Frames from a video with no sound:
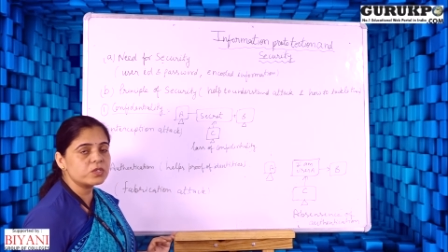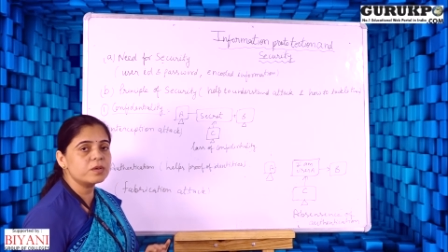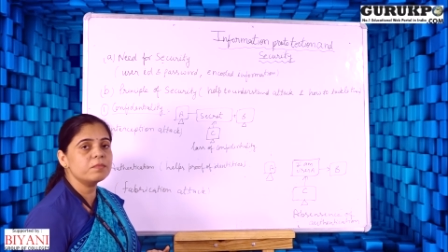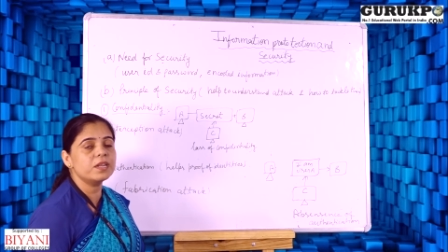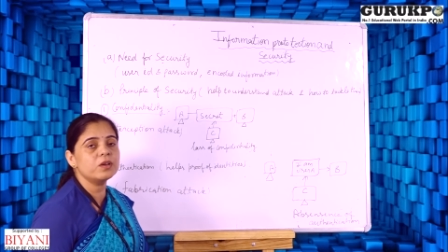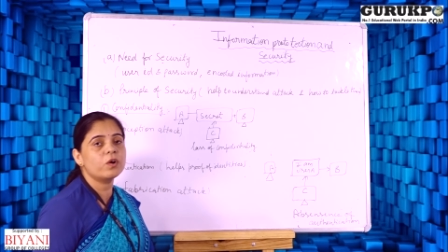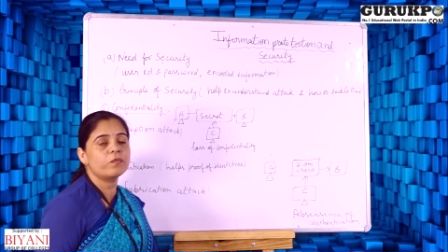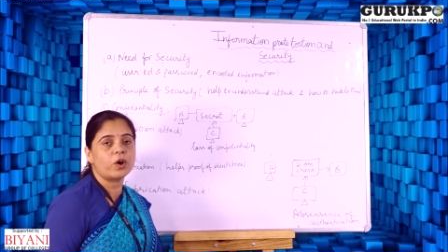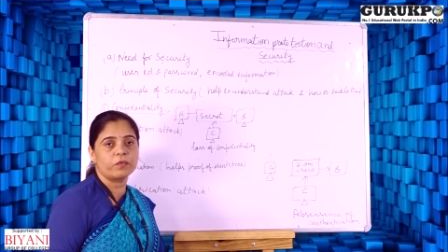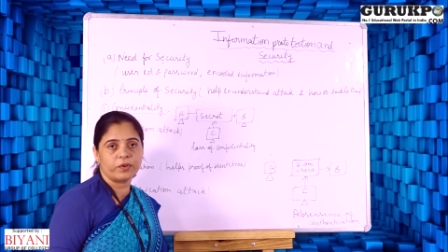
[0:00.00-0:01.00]
the meaning of
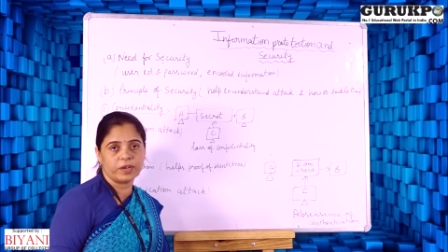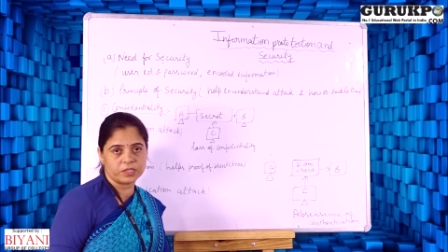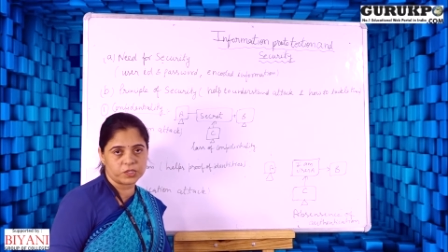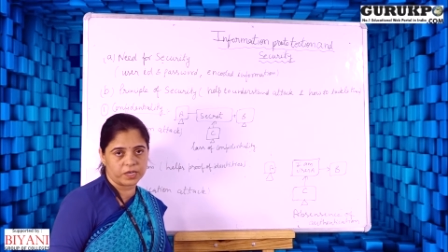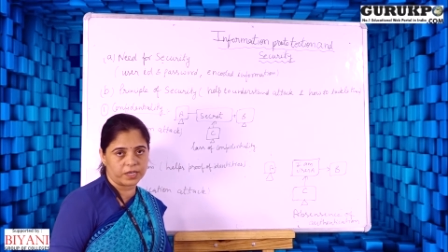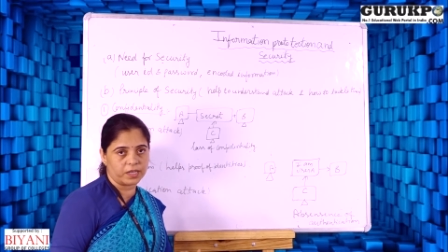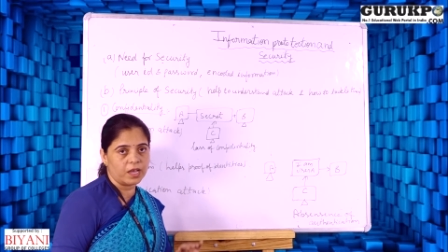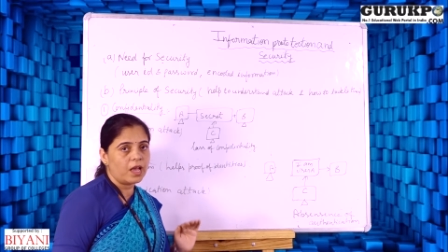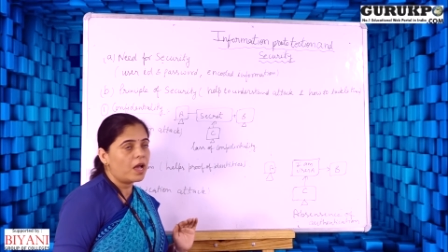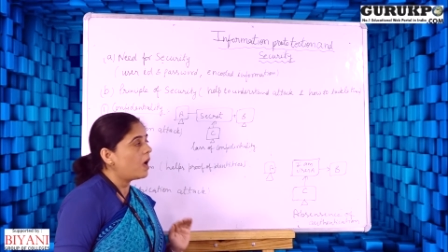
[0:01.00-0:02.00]
confidentiality?
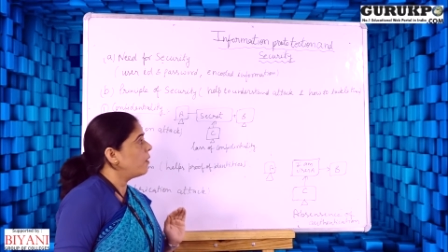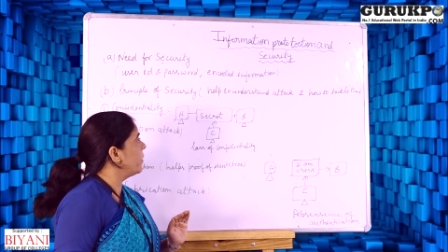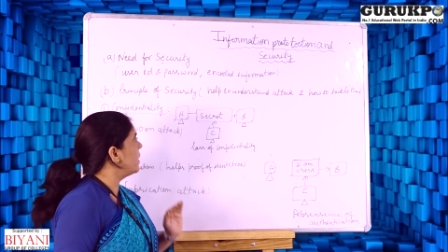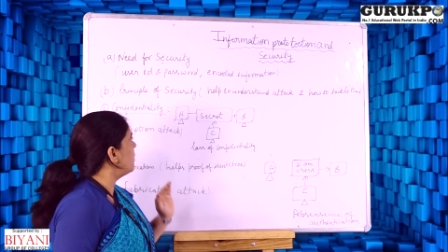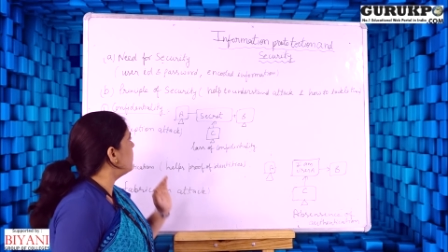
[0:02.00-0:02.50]
When I